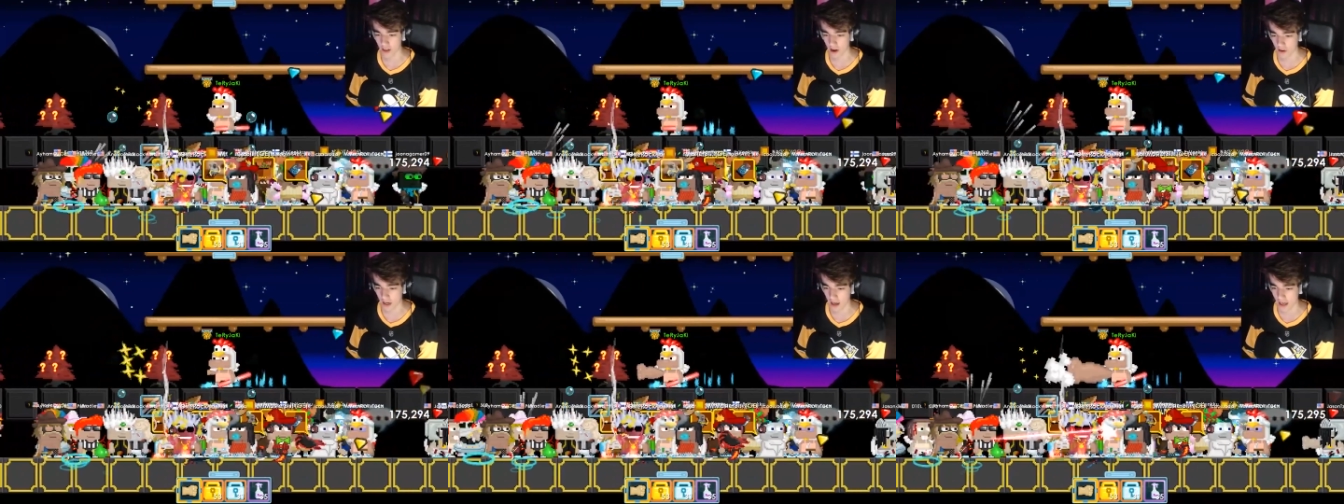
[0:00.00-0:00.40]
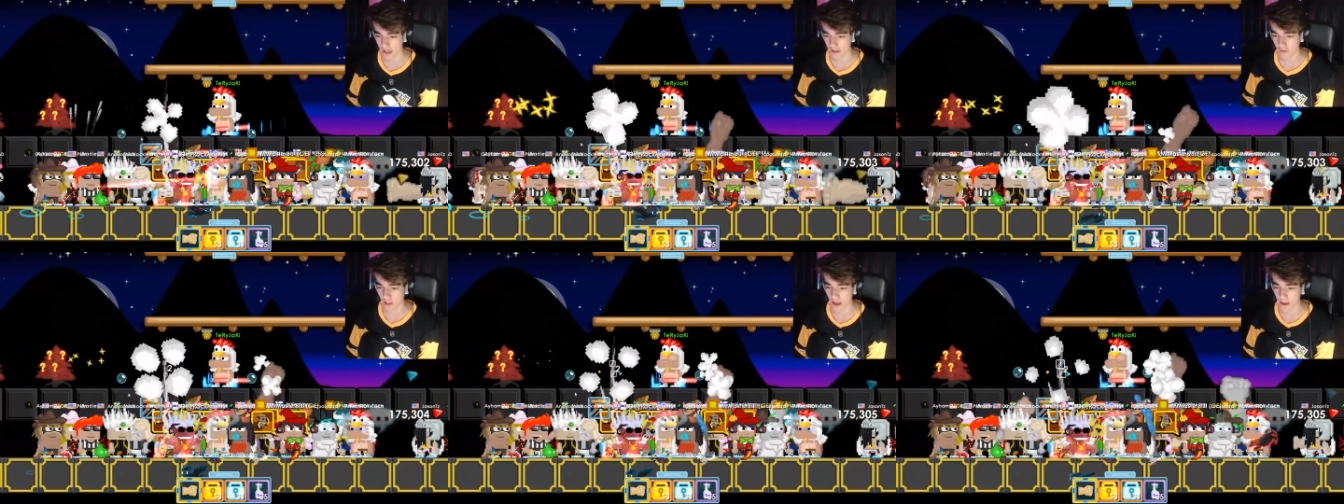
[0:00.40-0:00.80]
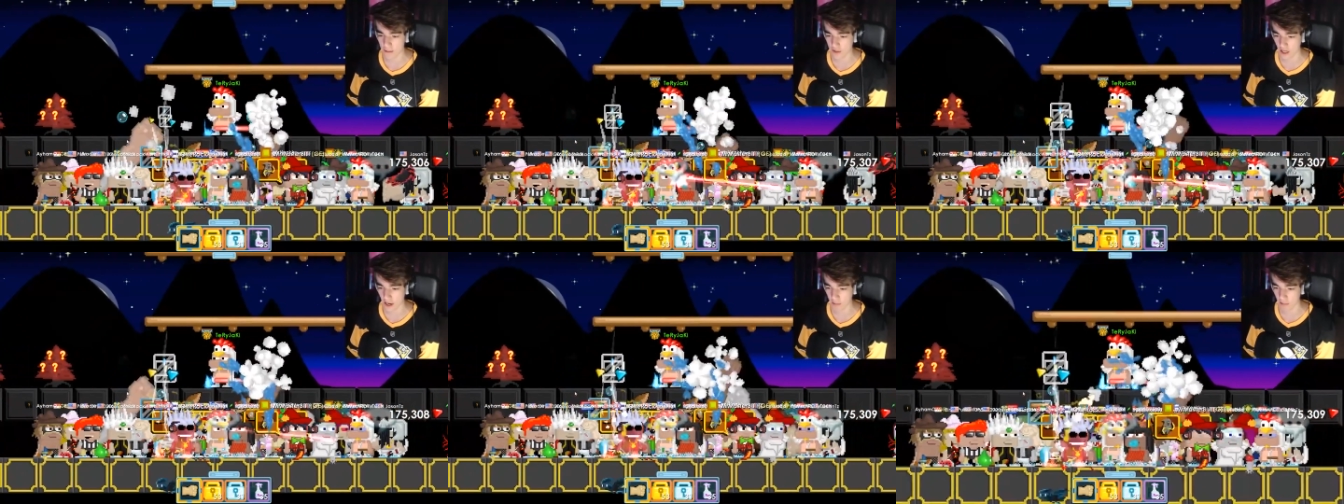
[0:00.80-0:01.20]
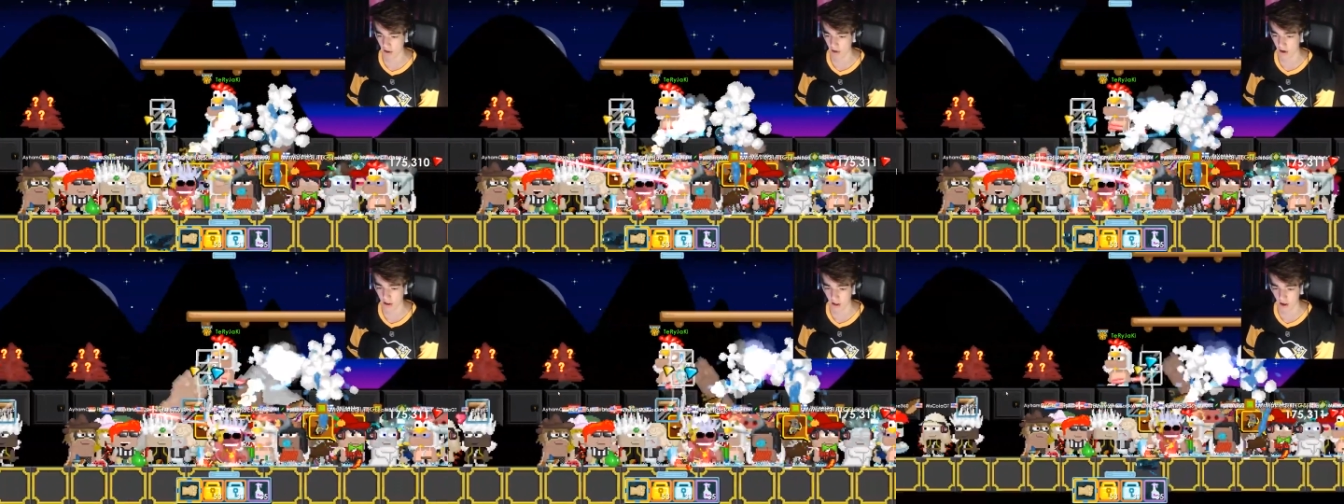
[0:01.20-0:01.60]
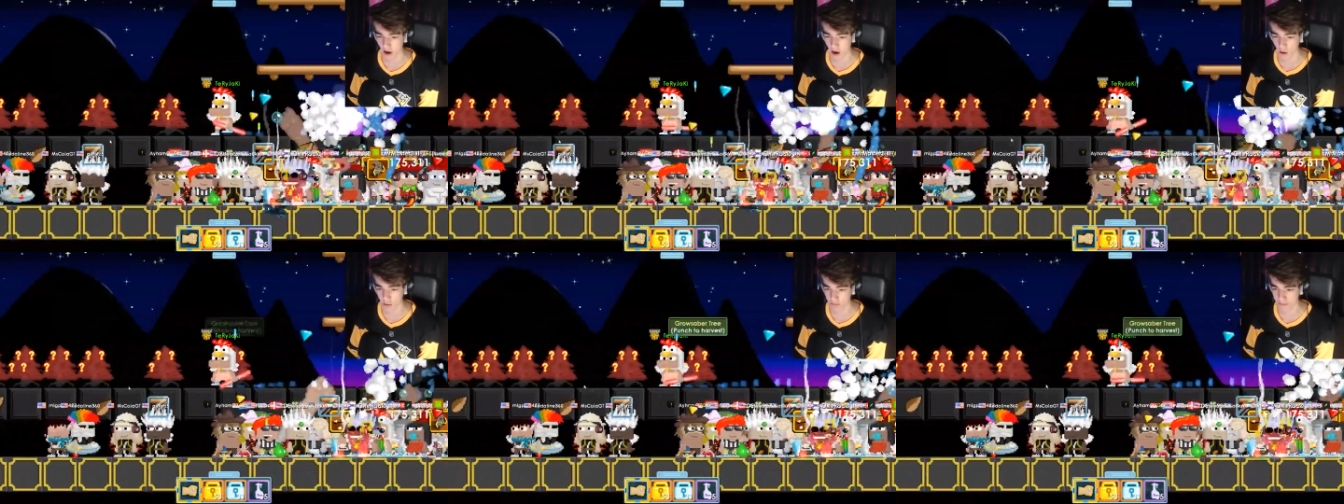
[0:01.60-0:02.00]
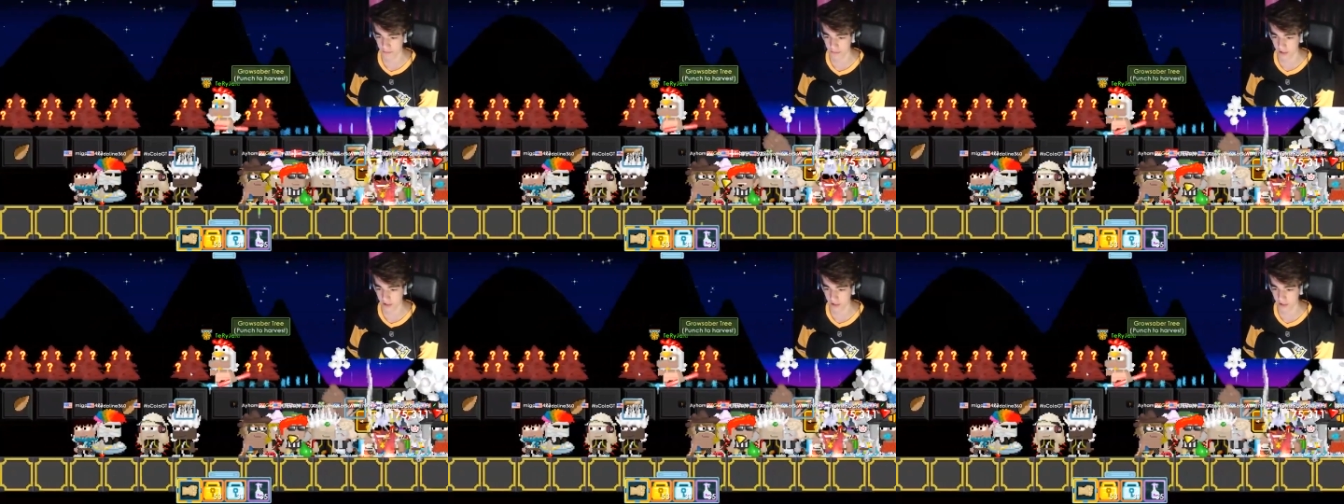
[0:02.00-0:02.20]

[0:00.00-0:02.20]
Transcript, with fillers: Okay, flame saber. Oh,